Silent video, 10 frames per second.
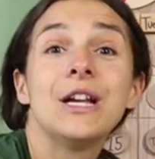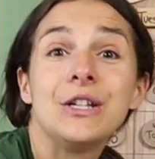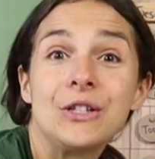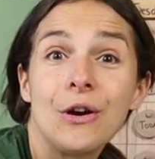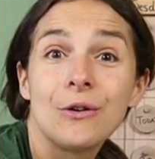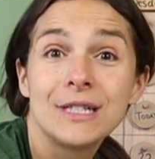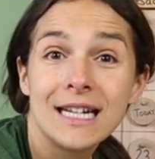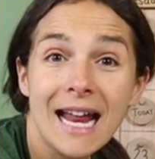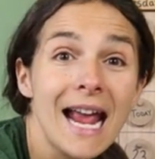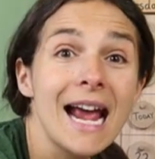So
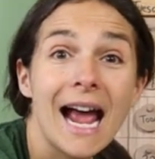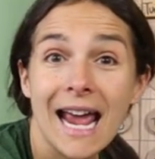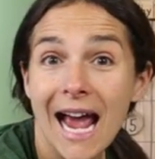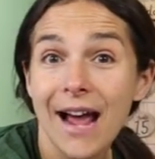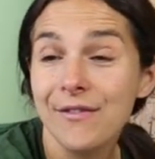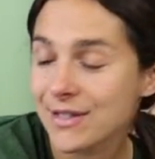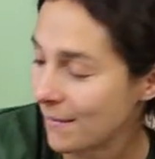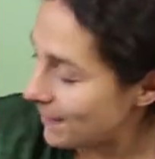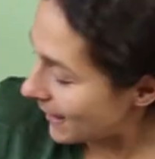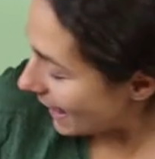today I have
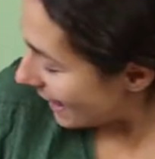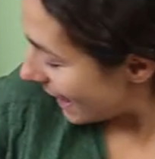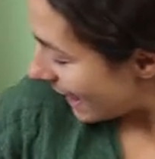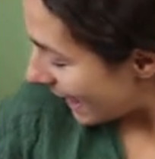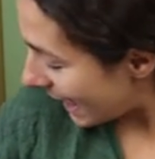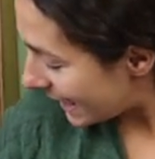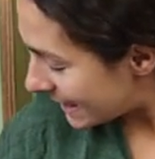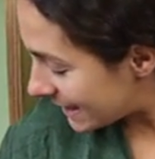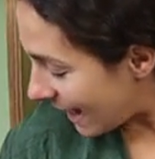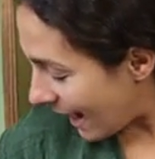something
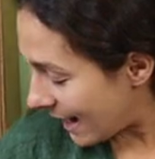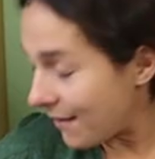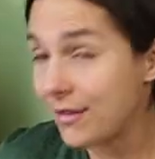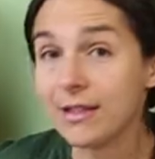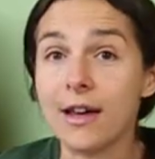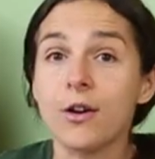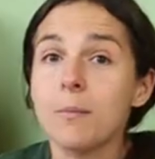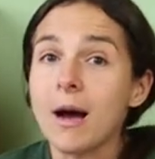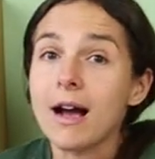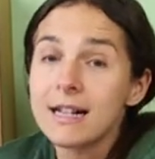inside of the letter
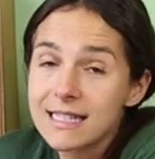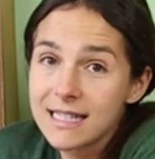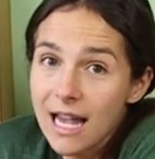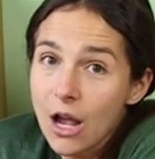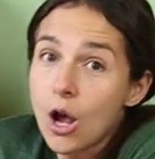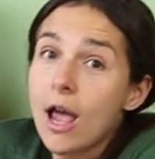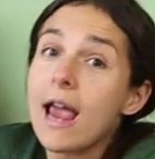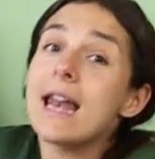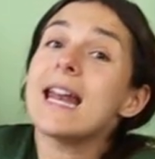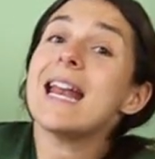box
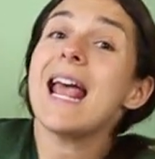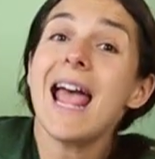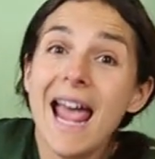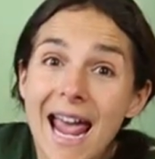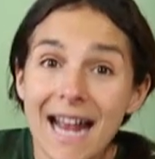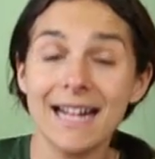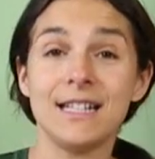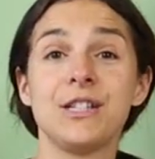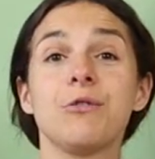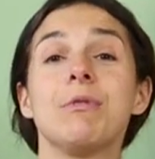and it
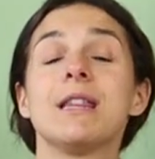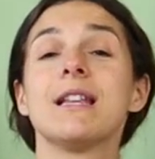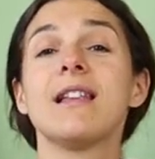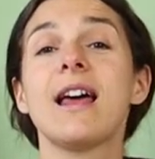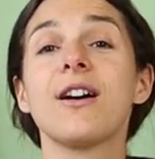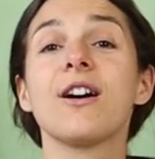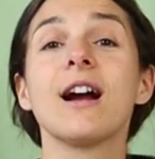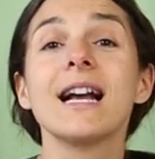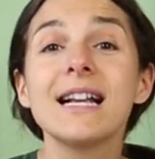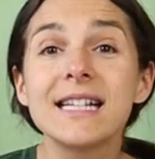ends with the
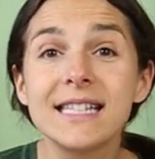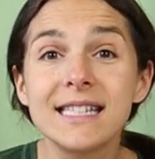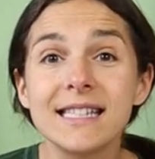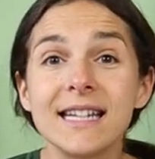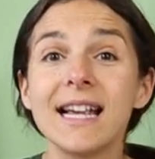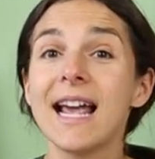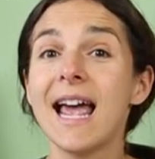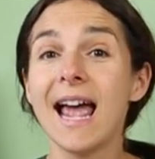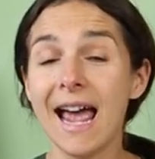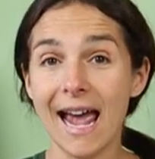letter X.
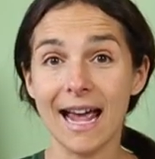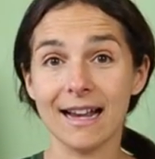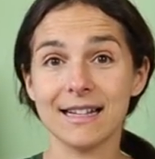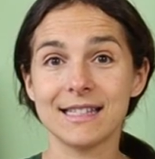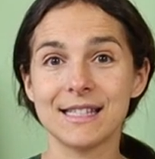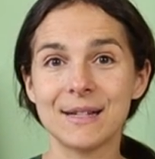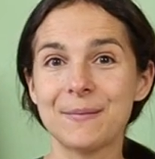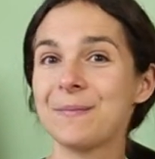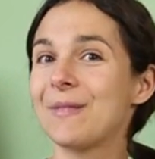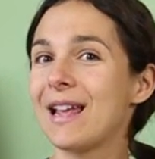X.
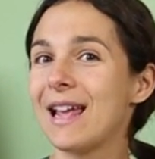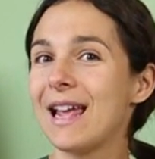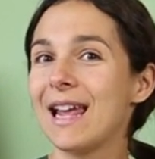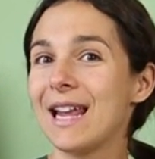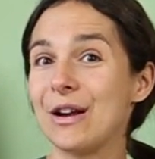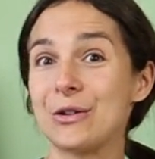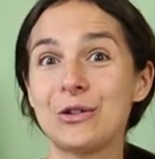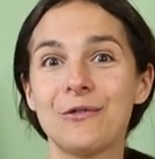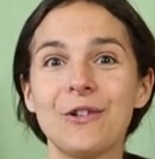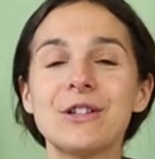Here's
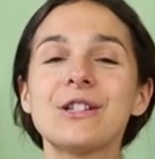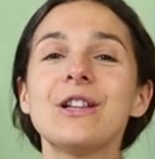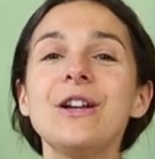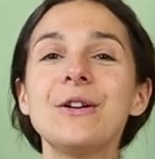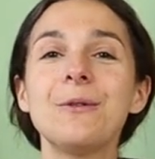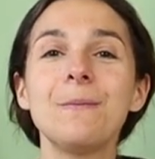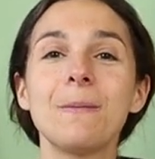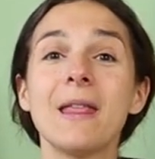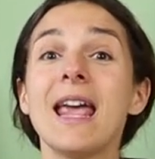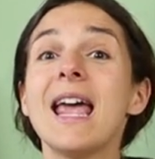your first clue.
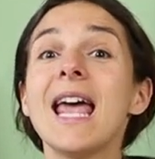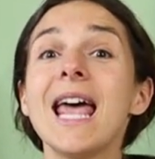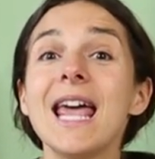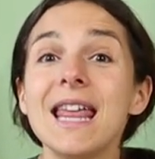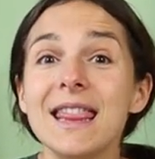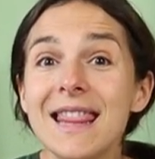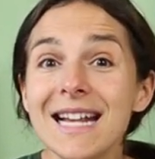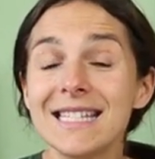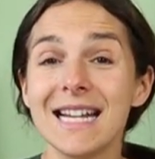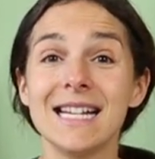
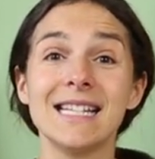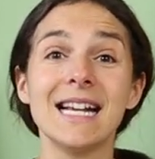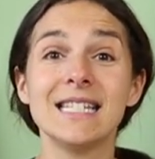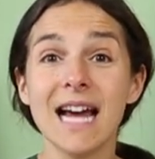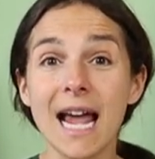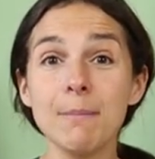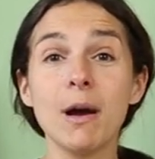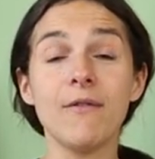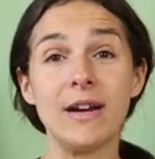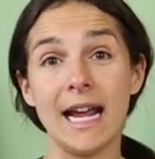This is a type
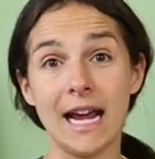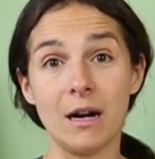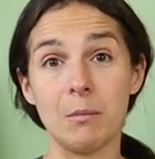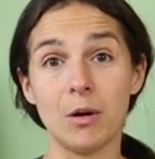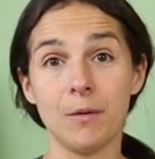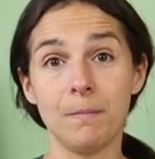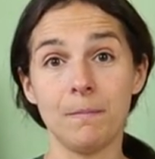of an animal.